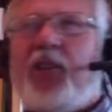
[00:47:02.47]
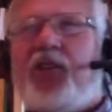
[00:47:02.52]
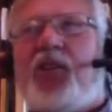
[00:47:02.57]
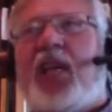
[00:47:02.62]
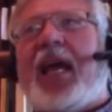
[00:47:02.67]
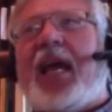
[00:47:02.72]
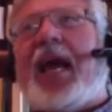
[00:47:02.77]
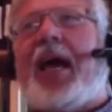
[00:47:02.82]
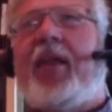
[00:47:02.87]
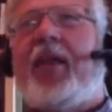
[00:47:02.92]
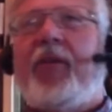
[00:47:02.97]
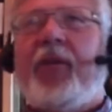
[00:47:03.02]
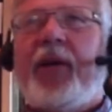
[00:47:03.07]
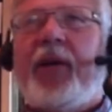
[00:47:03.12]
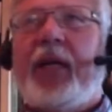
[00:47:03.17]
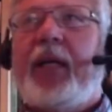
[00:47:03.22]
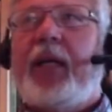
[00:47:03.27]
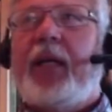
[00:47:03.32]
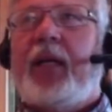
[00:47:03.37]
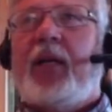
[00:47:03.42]

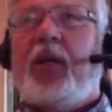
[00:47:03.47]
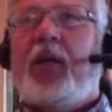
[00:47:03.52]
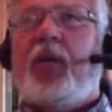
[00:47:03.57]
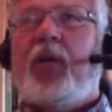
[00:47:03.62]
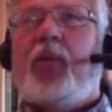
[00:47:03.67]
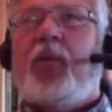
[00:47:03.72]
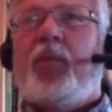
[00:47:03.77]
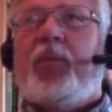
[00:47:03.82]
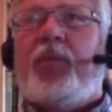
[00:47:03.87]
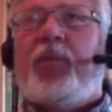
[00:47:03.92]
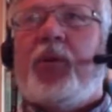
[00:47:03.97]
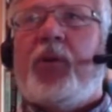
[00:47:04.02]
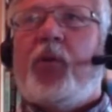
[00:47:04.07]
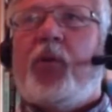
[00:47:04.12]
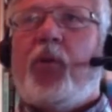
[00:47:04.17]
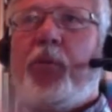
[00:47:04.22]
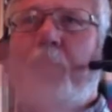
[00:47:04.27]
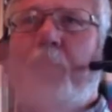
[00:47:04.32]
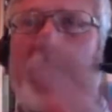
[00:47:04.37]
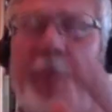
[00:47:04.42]
gathering
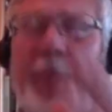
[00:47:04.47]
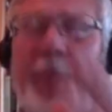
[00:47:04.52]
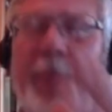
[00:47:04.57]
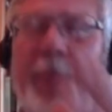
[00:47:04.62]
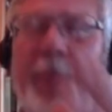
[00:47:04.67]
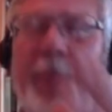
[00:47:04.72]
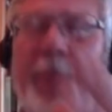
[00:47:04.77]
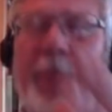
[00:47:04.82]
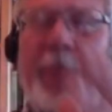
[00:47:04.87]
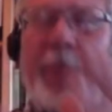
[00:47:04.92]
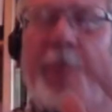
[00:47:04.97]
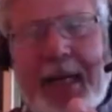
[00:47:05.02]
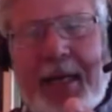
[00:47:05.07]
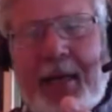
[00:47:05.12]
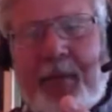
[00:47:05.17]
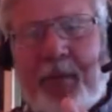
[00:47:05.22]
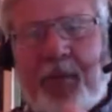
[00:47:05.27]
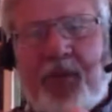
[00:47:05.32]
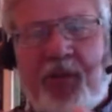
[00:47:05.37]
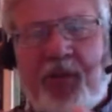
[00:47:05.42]
would be about 90%
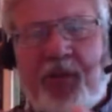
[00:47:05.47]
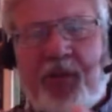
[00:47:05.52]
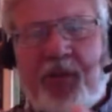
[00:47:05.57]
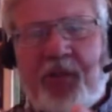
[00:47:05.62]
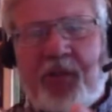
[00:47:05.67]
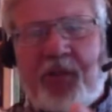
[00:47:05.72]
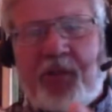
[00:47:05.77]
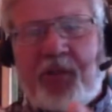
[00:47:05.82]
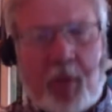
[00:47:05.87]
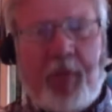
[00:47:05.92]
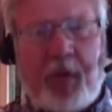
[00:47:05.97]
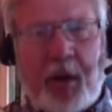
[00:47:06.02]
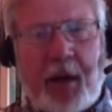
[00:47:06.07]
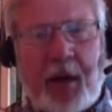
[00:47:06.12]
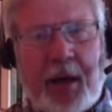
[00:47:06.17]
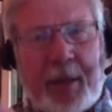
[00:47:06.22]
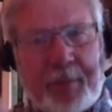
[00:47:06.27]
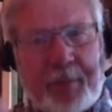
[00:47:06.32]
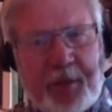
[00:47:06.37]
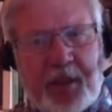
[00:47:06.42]
covert
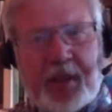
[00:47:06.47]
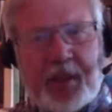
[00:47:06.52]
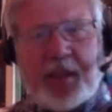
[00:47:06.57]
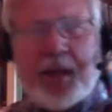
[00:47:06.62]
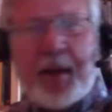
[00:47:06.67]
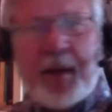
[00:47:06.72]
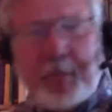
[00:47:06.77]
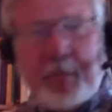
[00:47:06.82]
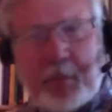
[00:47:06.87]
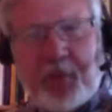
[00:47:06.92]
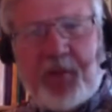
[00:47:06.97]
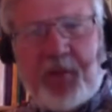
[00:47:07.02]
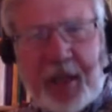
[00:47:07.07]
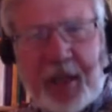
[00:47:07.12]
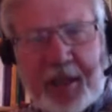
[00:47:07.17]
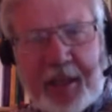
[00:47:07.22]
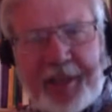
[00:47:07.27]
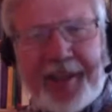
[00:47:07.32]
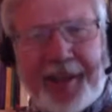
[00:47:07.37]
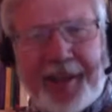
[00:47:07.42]
ops and 10%
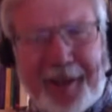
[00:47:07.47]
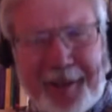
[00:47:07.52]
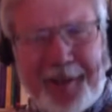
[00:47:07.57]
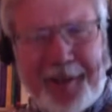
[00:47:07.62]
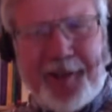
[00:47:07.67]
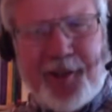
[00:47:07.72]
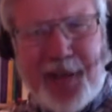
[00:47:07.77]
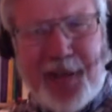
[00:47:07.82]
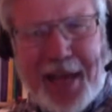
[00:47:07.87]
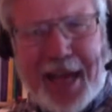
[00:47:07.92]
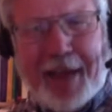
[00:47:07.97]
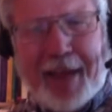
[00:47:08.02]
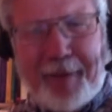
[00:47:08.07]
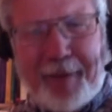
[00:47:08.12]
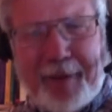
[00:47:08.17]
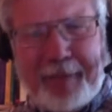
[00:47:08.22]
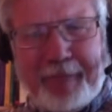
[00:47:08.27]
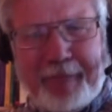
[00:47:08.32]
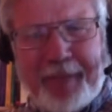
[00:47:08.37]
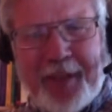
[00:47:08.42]
intelligence gathering.
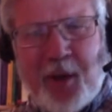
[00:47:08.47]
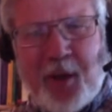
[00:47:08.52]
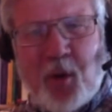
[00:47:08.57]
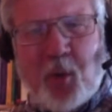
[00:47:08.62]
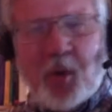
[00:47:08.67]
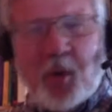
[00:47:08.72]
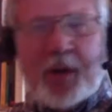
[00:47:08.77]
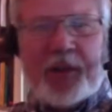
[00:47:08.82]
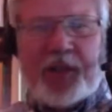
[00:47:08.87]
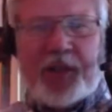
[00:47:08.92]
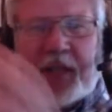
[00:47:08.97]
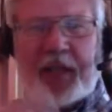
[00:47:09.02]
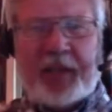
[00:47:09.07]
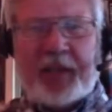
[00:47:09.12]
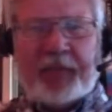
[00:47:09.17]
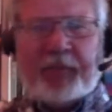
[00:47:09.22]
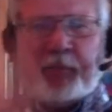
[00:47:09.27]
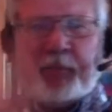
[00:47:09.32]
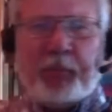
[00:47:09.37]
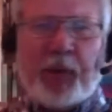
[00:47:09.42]
Whereas
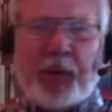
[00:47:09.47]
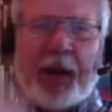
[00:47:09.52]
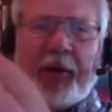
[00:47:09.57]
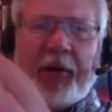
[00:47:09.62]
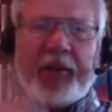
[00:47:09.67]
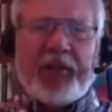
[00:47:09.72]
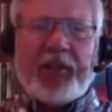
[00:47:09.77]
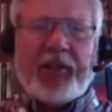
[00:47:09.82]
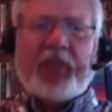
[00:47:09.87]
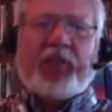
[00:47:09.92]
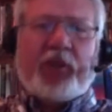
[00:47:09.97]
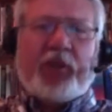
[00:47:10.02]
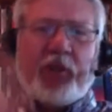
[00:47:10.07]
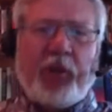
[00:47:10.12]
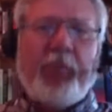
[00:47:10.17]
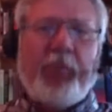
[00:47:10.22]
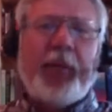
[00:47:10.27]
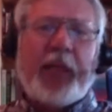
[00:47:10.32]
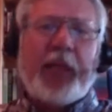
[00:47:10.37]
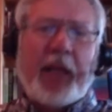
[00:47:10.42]
Prouty says it
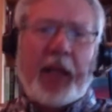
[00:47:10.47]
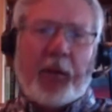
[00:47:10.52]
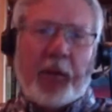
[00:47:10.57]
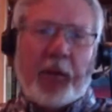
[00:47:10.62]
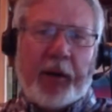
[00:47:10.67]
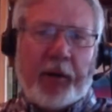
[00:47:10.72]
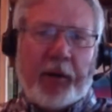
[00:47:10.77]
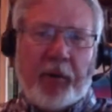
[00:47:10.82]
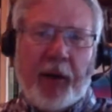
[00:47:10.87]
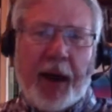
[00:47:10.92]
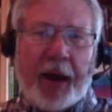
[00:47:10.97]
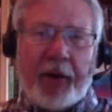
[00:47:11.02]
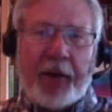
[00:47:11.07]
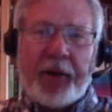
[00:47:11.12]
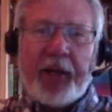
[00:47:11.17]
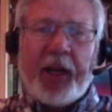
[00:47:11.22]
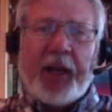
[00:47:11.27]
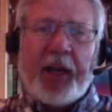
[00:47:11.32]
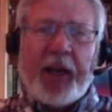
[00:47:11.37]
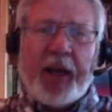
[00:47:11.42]
should be the other way around.
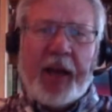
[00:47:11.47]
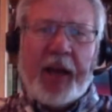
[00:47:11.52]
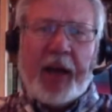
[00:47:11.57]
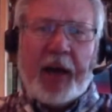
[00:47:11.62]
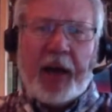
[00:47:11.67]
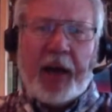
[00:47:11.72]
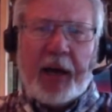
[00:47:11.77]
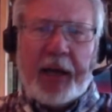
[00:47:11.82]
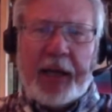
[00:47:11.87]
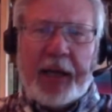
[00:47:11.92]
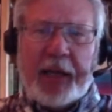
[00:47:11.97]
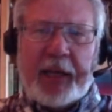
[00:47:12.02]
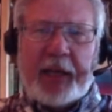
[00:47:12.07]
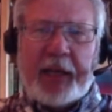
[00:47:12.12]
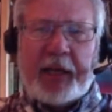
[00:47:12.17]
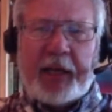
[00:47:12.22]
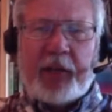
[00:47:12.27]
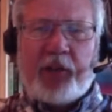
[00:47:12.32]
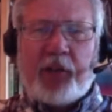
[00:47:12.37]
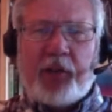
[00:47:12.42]
Uh,
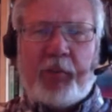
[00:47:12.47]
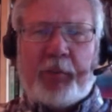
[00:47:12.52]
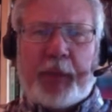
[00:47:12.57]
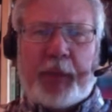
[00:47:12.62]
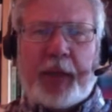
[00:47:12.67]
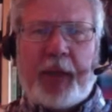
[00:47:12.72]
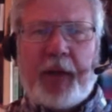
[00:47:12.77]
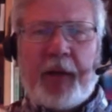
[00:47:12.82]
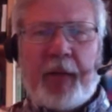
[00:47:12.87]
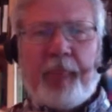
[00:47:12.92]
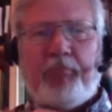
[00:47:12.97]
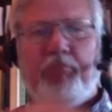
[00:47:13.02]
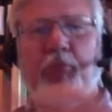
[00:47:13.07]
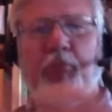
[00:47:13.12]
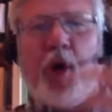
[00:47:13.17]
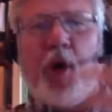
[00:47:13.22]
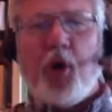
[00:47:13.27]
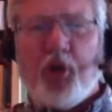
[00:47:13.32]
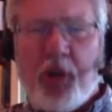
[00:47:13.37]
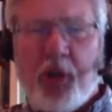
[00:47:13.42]
it, it should be
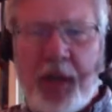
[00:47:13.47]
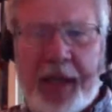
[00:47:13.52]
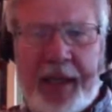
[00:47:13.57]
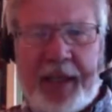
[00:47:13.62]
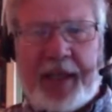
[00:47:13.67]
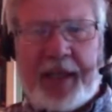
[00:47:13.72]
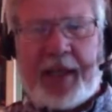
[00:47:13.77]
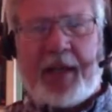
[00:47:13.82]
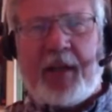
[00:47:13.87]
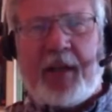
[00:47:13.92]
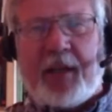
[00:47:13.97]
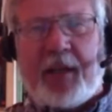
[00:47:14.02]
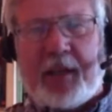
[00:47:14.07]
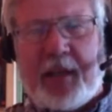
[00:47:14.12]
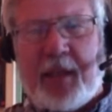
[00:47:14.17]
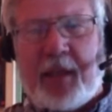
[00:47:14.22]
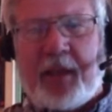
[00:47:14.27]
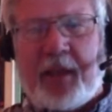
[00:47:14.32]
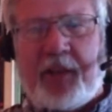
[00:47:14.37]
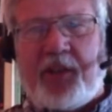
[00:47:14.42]
mostly intel
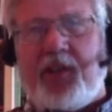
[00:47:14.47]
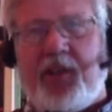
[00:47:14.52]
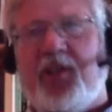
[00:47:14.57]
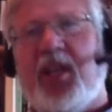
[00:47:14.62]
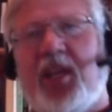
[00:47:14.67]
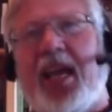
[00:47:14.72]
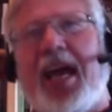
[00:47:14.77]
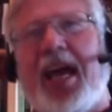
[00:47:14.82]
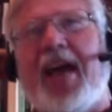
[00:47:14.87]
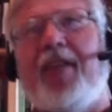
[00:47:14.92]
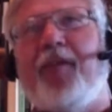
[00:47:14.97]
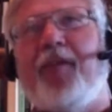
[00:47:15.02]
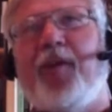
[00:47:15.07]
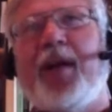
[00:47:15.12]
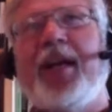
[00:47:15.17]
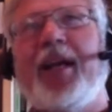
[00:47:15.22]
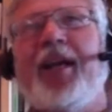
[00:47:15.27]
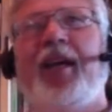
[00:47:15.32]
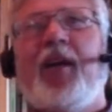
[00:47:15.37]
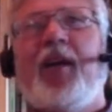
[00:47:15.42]
intelligence
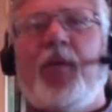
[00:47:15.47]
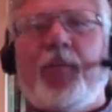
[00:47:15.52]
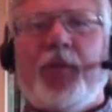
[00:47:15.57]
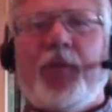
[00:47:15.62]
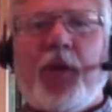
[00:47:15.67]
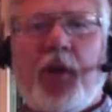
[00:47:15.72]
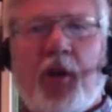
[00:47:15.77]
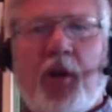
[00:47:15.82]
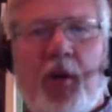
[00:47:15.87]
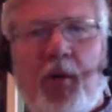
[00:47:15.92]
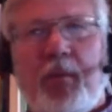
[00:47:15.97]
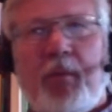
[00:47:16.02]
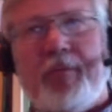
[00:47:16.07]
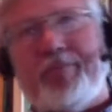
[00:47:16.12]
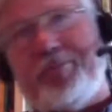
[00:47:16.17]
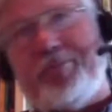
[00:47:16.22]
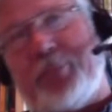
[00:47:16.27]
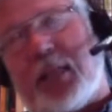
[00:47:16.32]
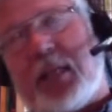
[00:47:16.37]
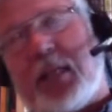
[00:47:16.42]
gathering, you know,
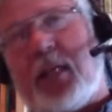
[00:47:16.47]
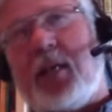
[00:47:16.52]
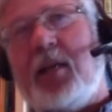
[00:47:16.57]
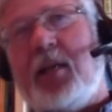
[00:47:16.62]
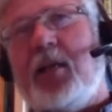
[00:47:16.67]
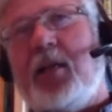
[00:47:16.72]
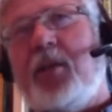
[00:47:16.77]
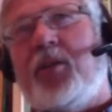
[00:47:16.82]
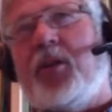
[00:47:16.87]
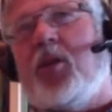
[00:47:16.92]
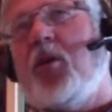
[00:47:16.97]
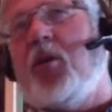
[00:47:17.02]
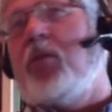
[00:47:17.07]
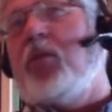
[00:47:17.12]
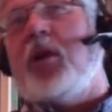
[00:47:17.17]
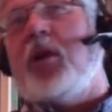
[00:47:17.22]
and I, the covert